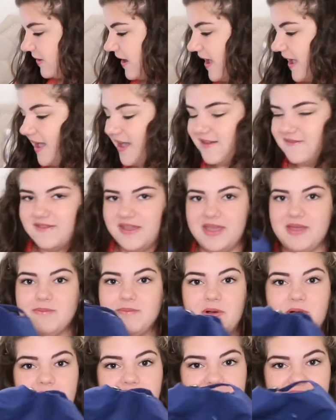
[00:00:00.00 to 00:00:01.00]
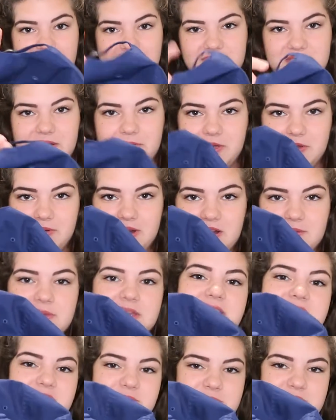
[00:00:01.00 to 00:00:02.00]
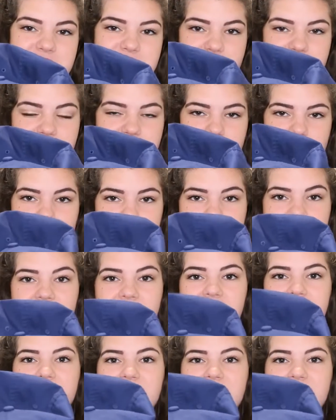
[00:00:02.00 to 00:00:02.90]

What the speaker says: have a ball cap that we wear because we serve food.